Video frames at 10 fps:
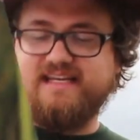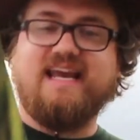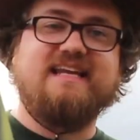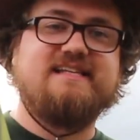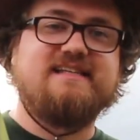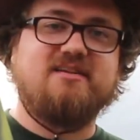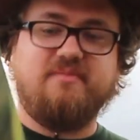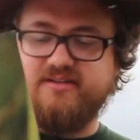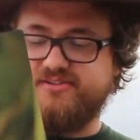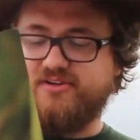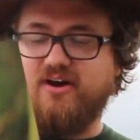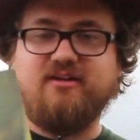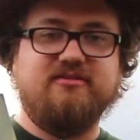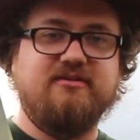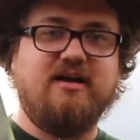to 80 centimeters
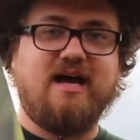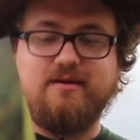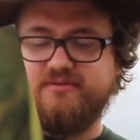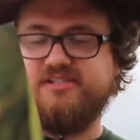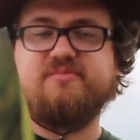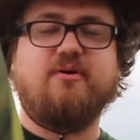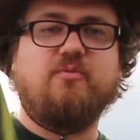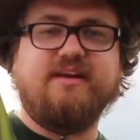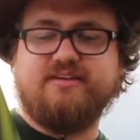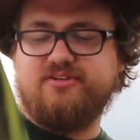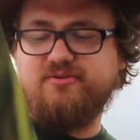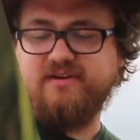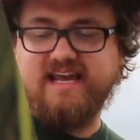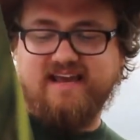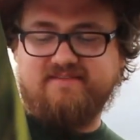tall, which is about 1 to
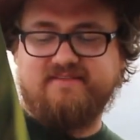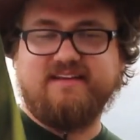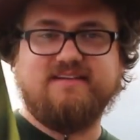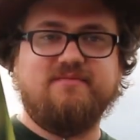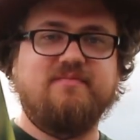2.5 feet.